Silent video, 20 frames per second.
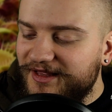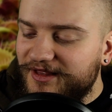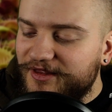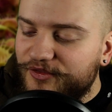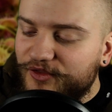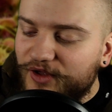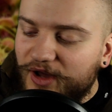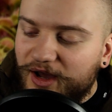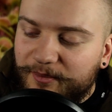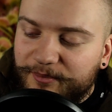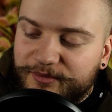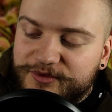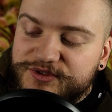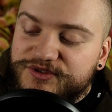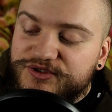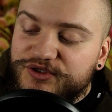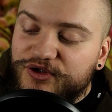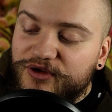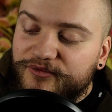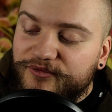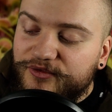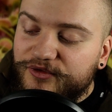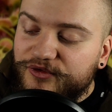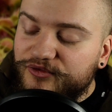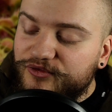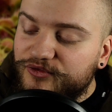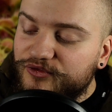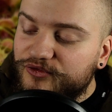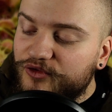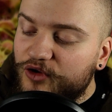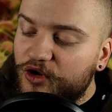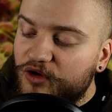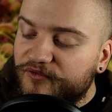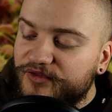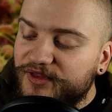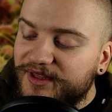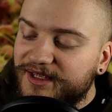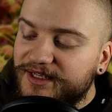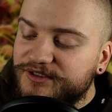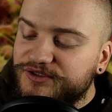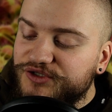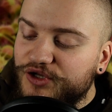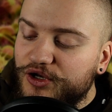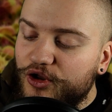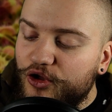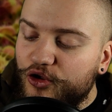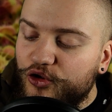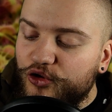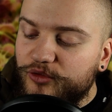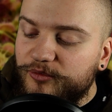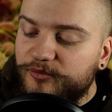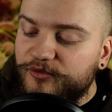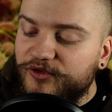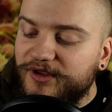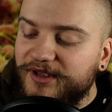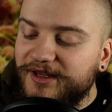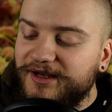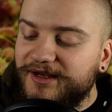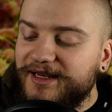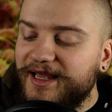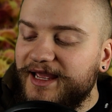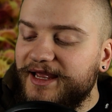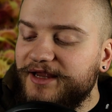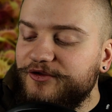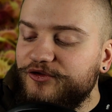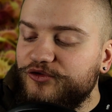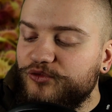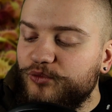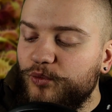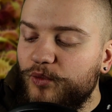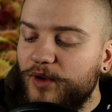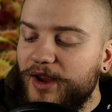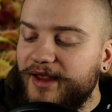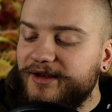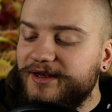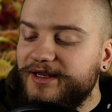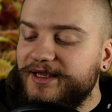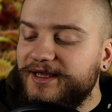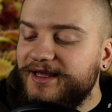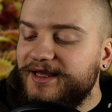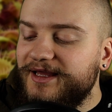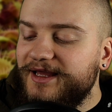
The upper surface of these lobes contains red